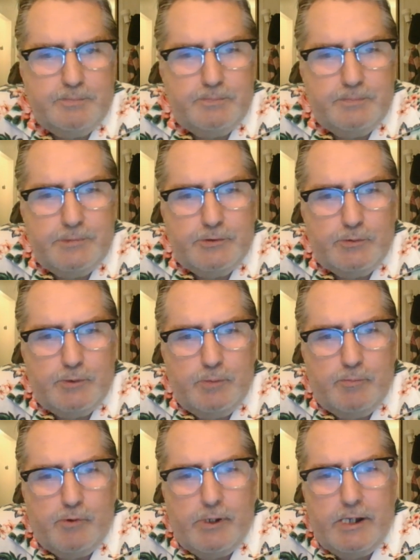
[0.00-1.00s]
between
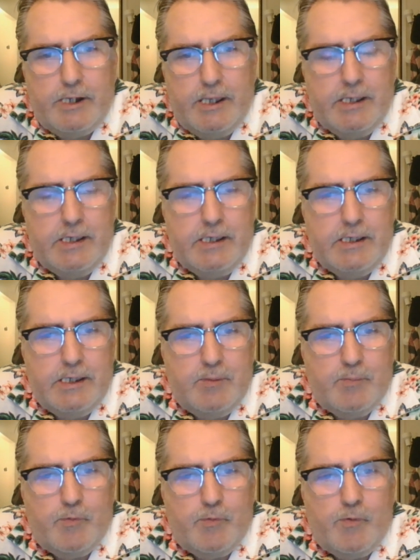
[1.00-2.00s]
point A
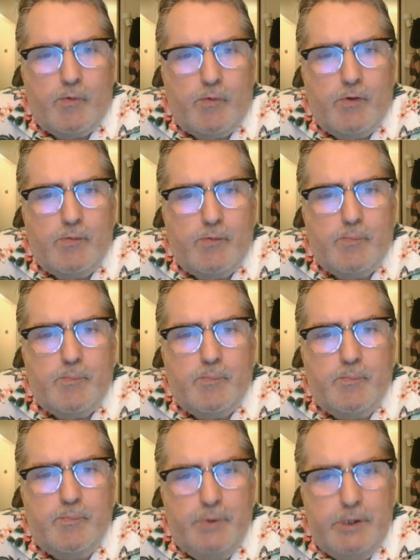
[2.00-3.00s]
and point
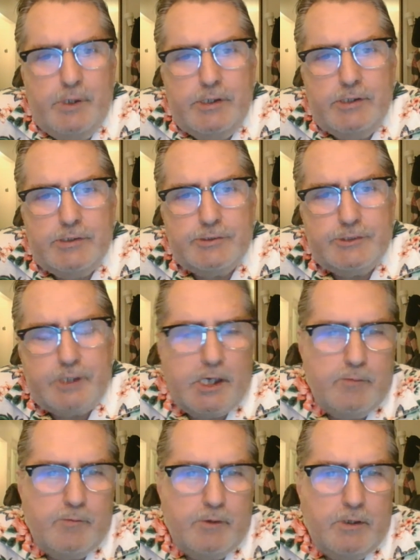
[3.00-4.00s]
B is
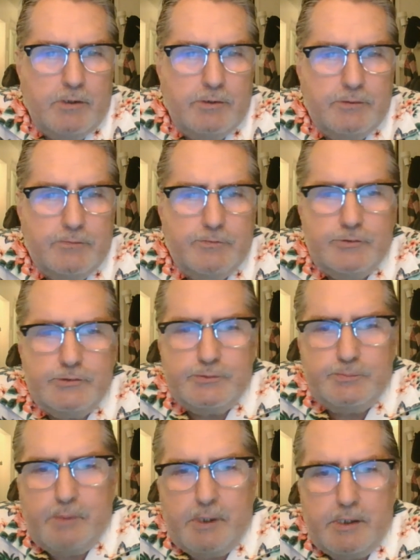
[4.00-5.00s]
time relative to
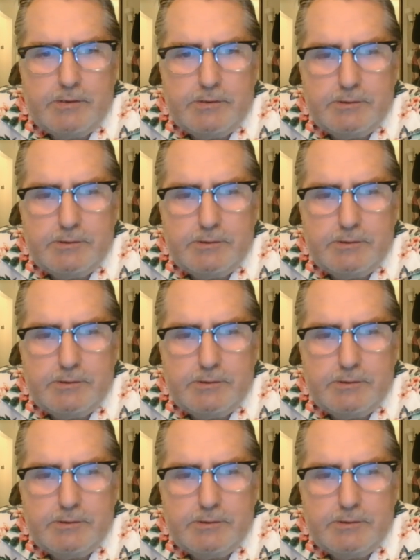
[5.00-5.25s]
space.